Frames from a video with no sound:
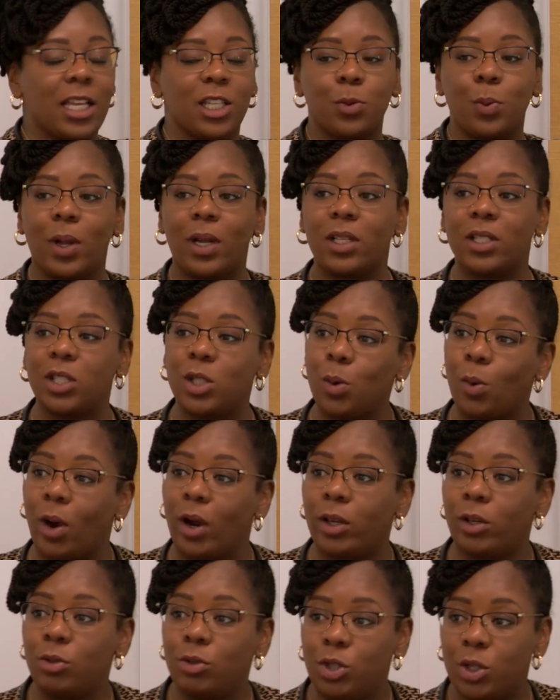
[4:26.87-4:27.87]
as well as through
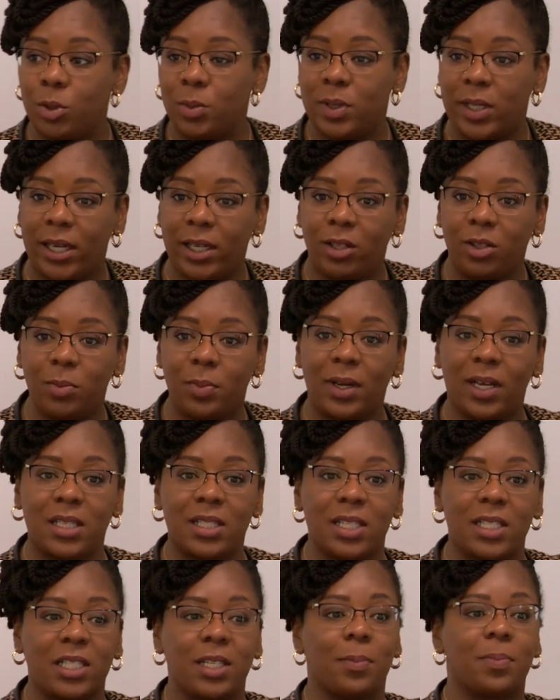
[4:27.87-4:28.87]
our YouTube channel,
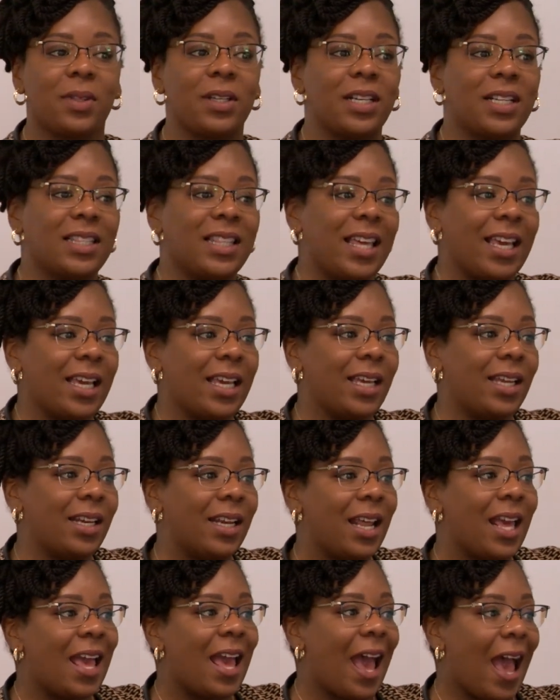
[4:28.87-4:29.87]
because it's something that they
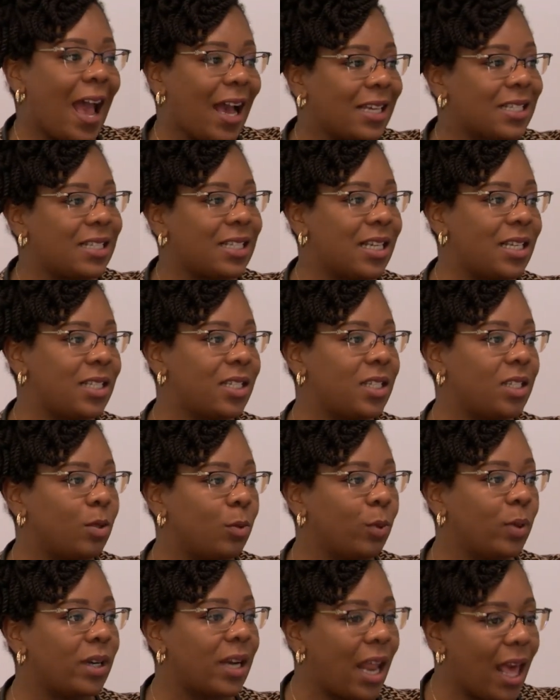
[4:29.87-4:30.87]
can access
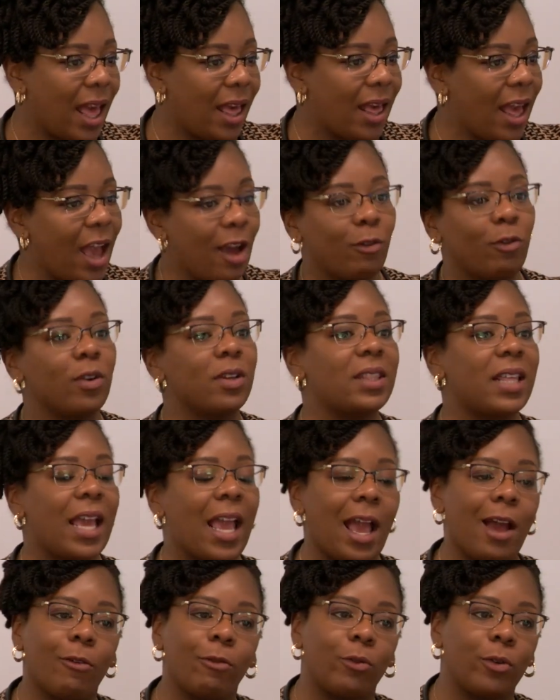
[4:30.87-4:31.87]
whenever they
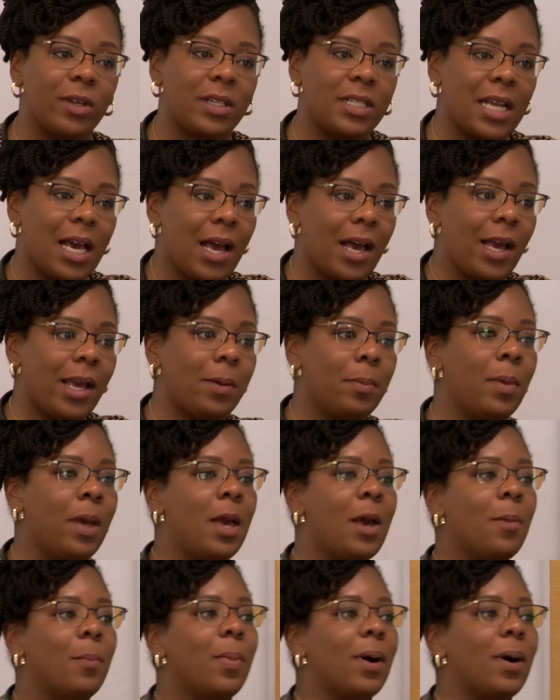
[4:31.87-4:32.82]
have free time.